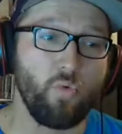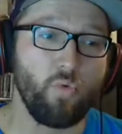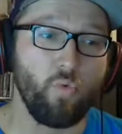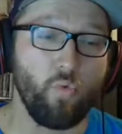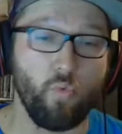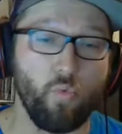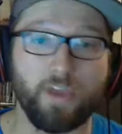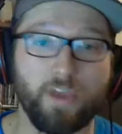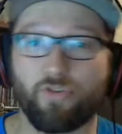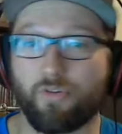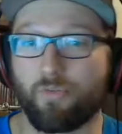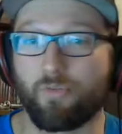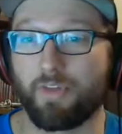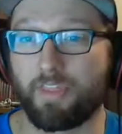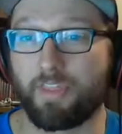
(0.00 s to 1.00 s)
with
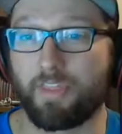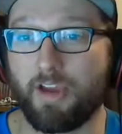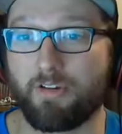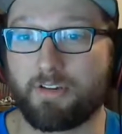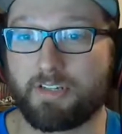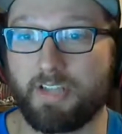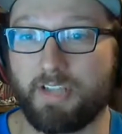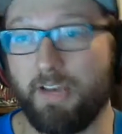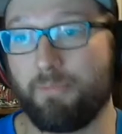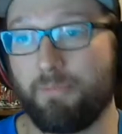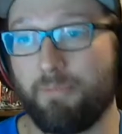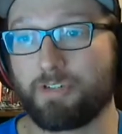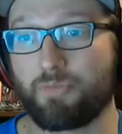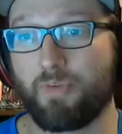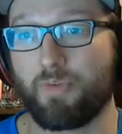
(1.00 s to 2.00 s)
or without Teddy
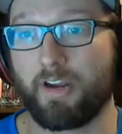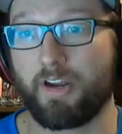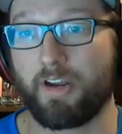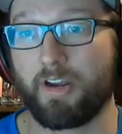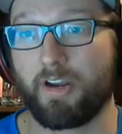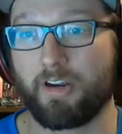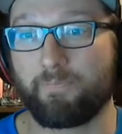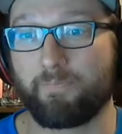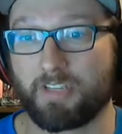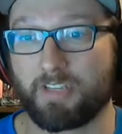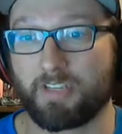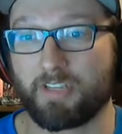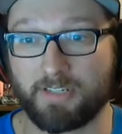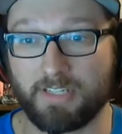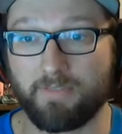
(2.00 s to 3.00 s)
Bridgewater.
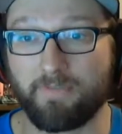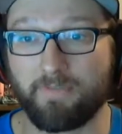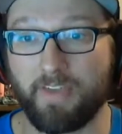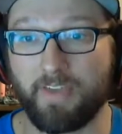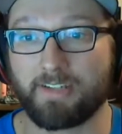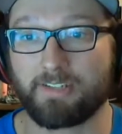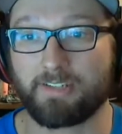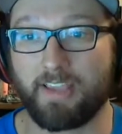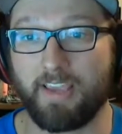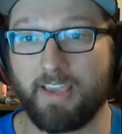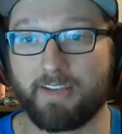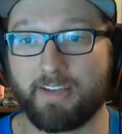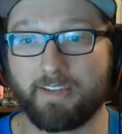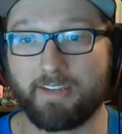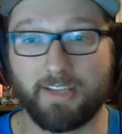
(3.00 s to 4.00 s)
Because if our defense
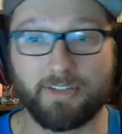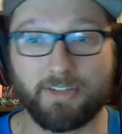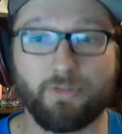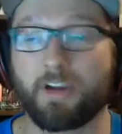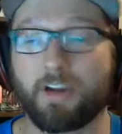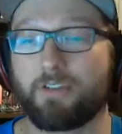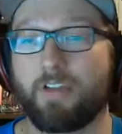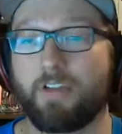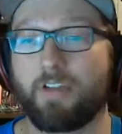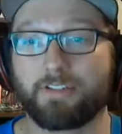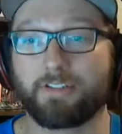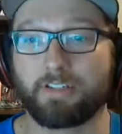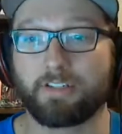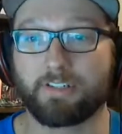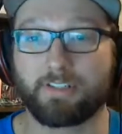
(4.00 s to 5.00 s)
can get to Aaron
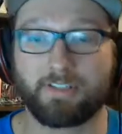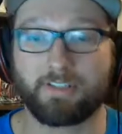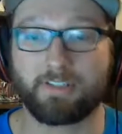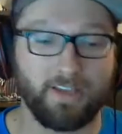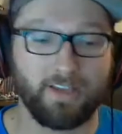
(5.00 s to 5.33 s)
Rodgers,